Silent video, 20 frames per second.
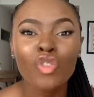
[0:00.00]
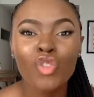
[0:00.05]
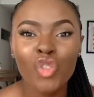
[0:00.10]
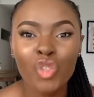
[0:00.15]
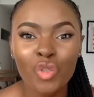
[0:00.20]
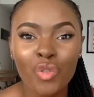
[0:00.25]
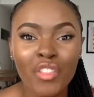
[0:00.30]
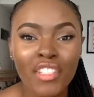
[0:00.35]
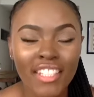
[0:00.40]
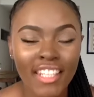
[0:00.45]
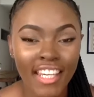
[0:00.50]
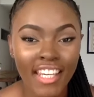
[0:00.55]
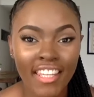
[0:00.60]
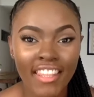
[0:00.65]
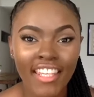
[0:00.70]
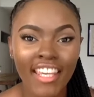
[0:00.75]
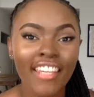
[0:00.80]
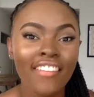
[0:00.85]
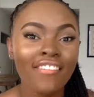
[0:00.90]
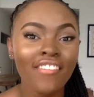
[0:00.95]

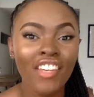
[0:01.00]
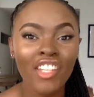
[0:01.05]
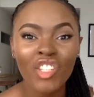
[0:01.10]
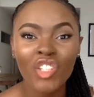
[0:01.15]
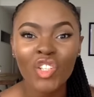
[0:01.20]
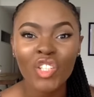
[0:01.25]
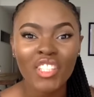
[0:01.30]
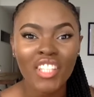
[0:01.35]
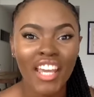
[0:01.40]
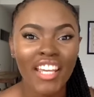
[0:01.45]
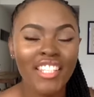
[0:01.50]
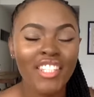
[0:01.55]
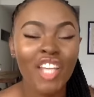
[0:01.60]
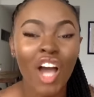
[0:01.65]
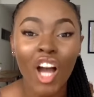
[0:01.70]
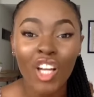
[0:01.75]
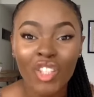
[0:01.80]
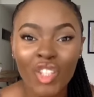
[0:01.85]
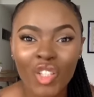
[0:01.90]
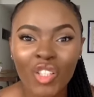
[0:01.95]
Juneteenth, inventors like
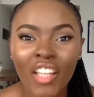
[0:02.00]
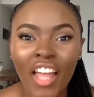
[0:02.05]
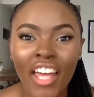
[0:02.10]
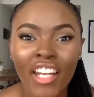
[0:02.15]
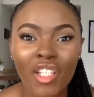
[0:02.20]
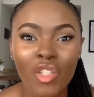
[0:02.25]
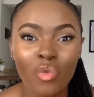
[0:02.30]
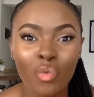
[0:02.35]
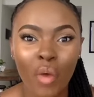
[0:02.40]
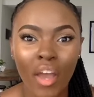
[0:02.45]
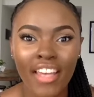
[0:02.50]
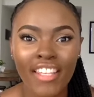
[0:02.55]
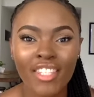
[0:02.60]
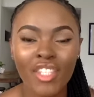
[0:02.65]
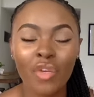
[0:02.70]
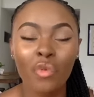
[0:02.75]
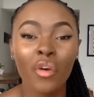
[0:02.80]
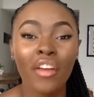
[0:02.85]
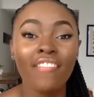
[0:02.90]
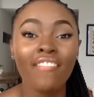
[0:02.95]
Dr. Gladys
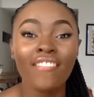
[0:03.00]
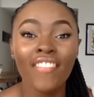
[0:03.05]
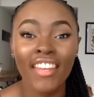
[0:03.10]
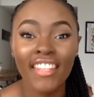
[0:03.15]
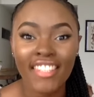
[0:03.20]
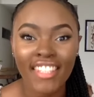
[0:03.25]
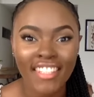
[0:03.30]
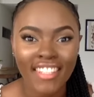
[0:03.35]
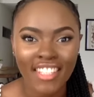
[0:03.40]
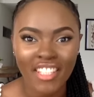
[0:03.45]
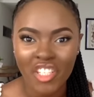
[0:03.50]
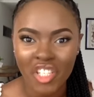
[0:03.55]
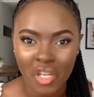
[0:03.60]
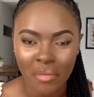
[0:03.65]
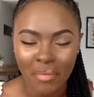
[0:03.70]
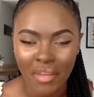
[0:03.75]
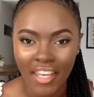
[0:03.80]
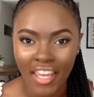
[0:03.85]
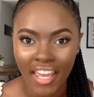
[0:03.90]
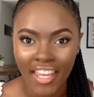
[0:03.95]
West, who invented the
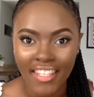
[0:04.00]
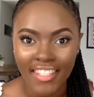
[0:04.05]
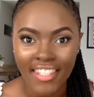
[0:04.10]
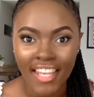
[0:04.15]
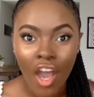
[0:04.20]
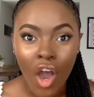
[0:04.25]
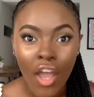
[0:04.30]
GPS,